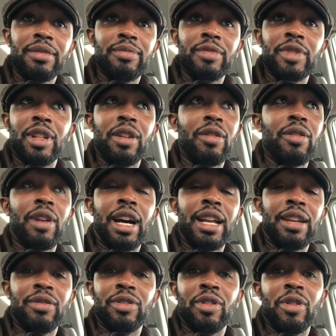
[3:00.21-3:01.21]
you know, I
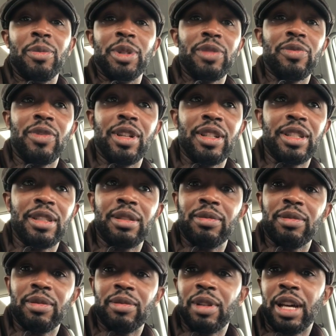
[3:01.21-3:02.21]
don't know him as well as
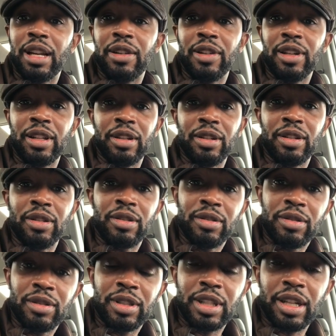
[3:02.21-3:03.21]
a lot of other
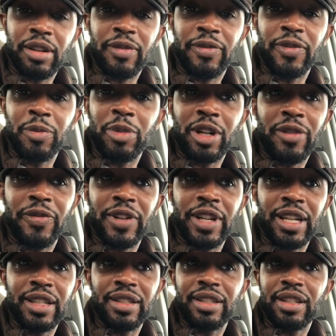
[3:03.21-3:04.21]
soccer football
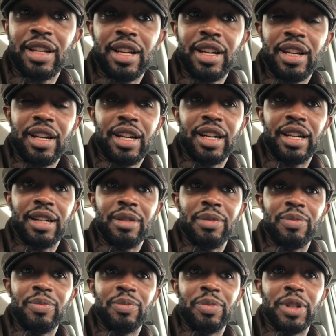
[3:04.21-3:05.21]
fans,
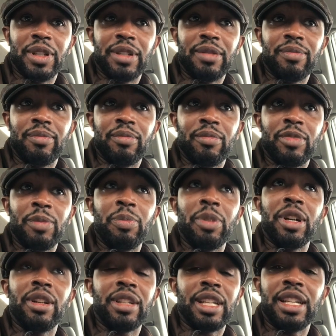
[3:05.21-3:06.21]
but
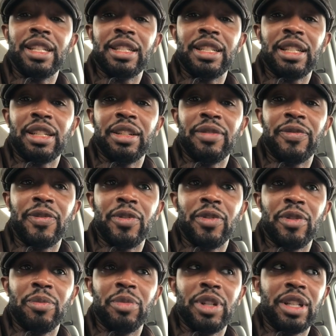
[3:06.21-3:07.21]
apparently he's in good
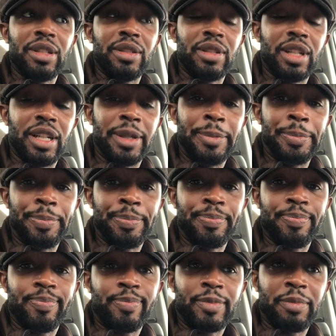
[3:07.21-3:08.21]
form, but
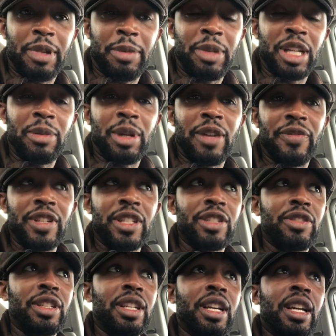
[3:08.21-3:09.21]
maybe coming off
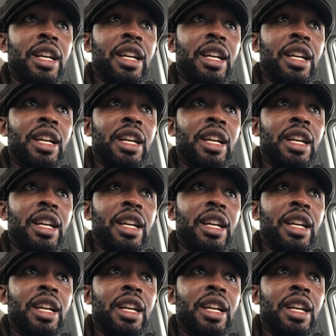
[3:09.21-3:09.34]
injury.